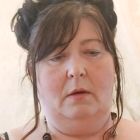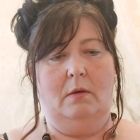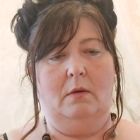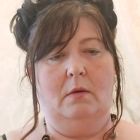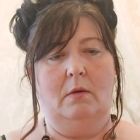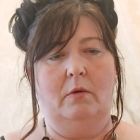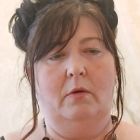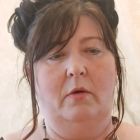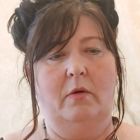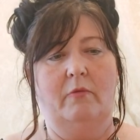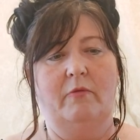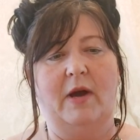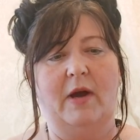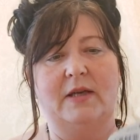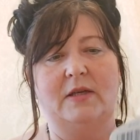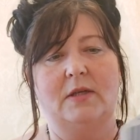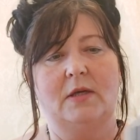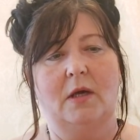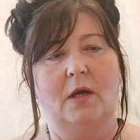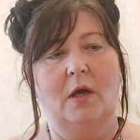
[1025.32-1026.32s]
Oh,
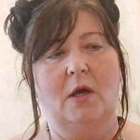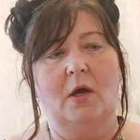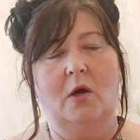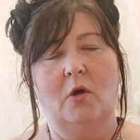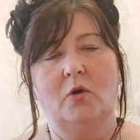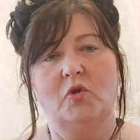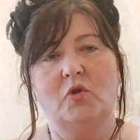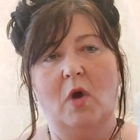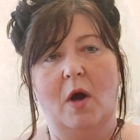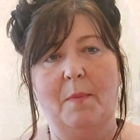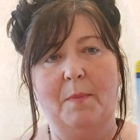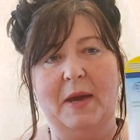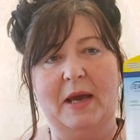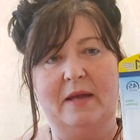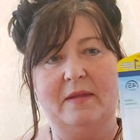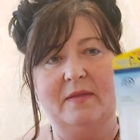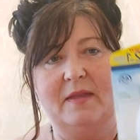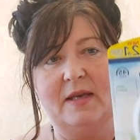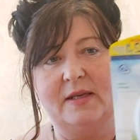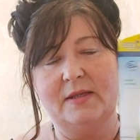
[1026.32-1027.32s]
right. So I
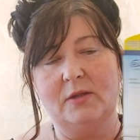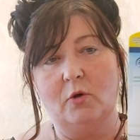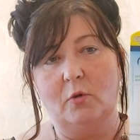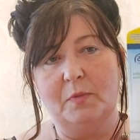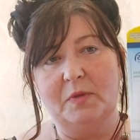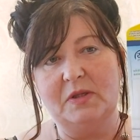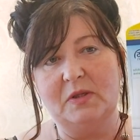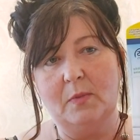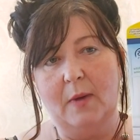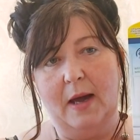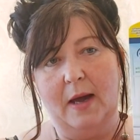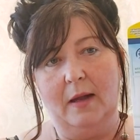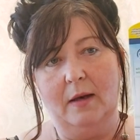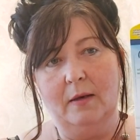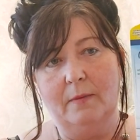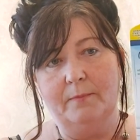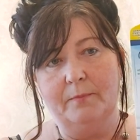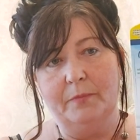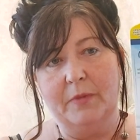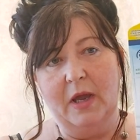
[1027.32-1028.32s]
picked this up as
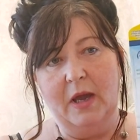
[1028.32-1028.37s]
well.